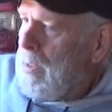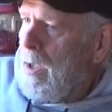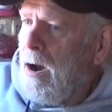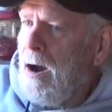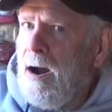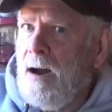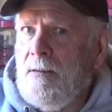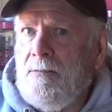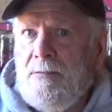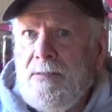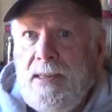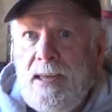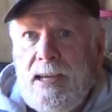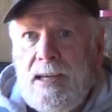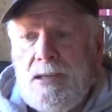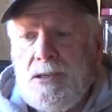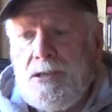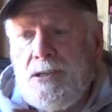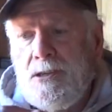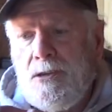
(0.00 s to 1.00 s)
of
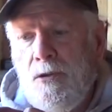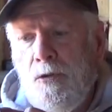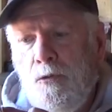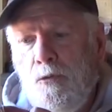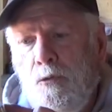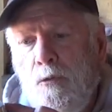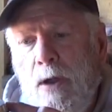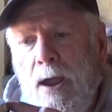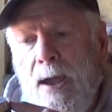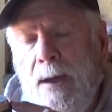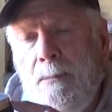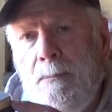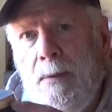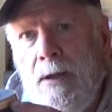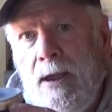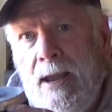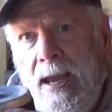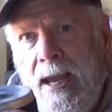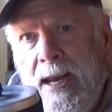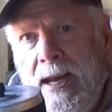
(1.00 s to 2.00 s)
this
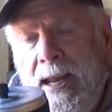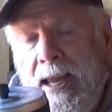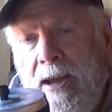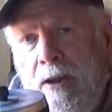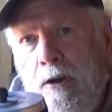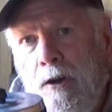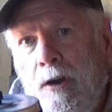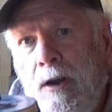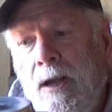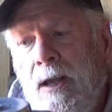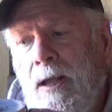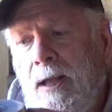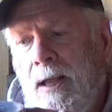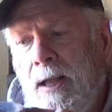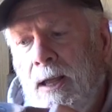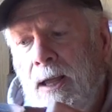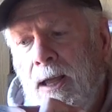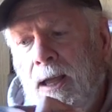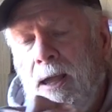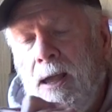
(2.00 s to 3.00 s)
rim in here
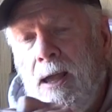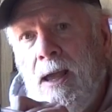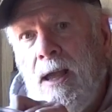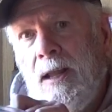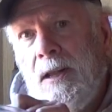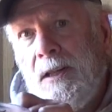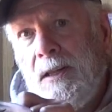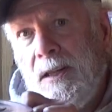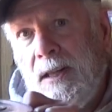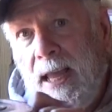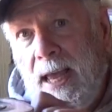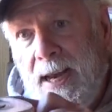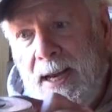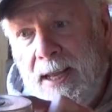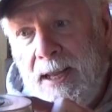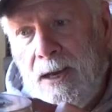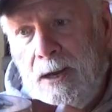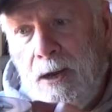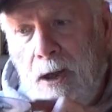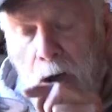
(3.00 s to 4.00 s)

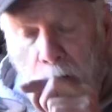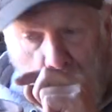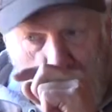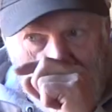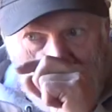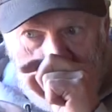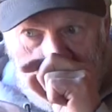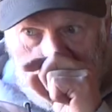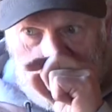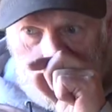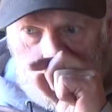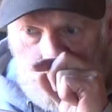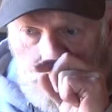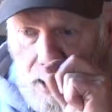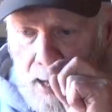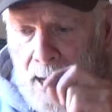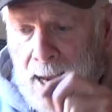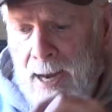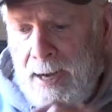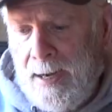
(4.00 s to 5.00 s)
letting go.
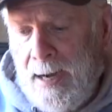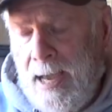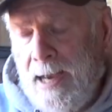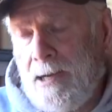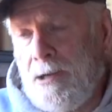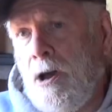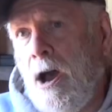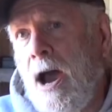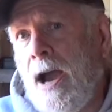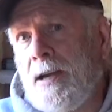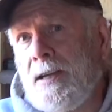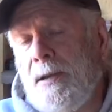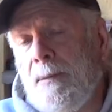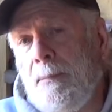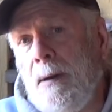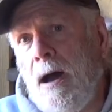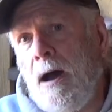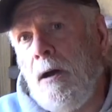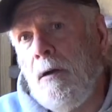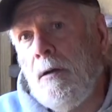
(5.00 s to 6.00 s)
And I talked
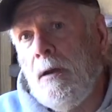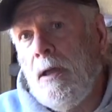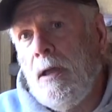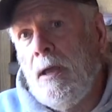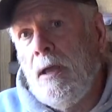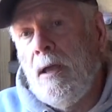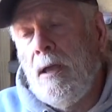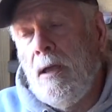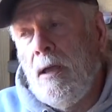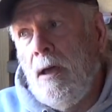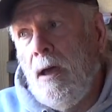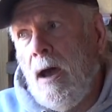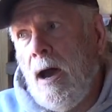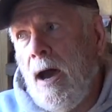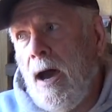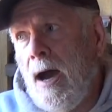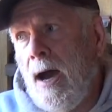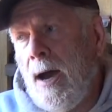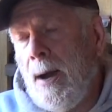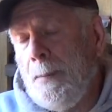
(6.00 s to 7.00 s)
about
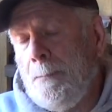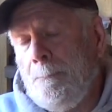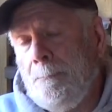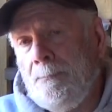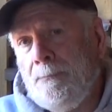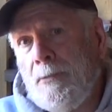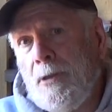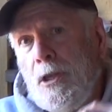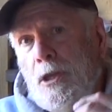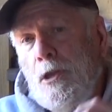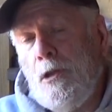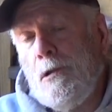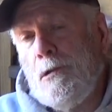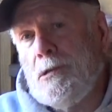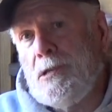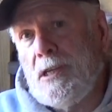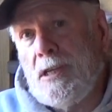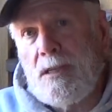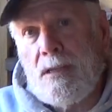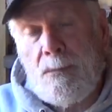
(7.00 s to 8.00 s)

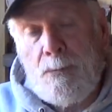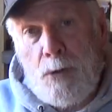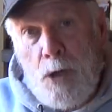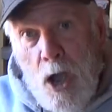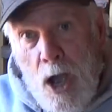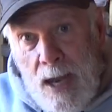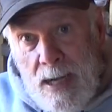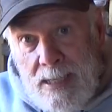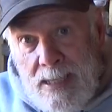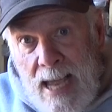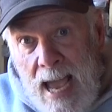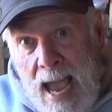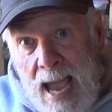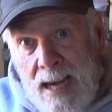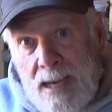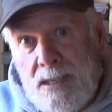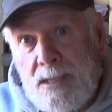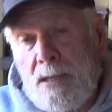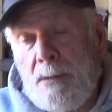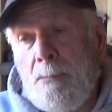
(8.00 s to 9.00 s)
using some
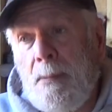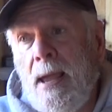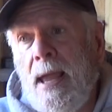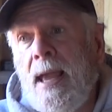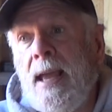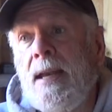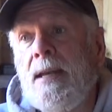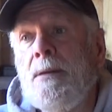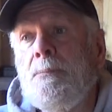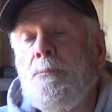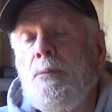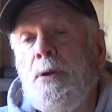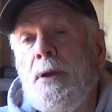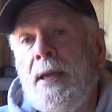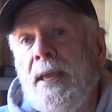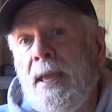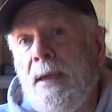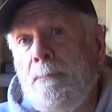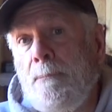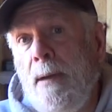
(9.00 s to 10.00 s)
contact cement,
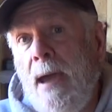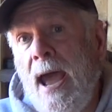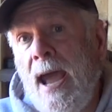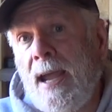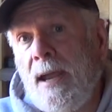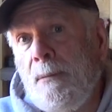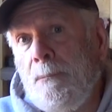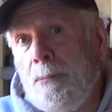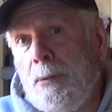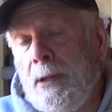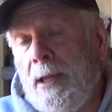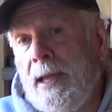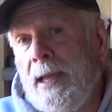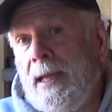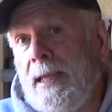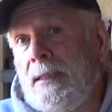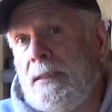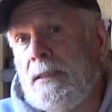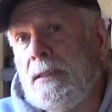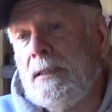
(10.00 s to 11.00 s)
putting it back in
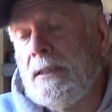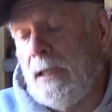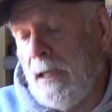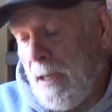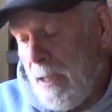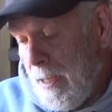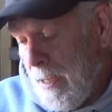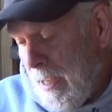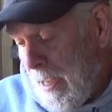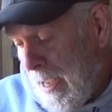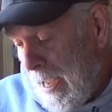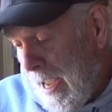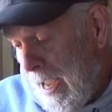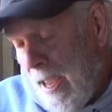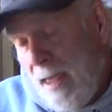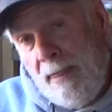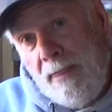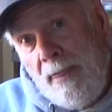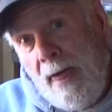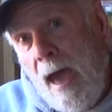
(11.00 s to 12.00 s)
place,
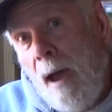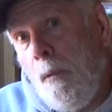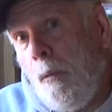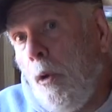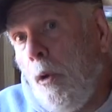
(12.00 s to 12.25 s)
and that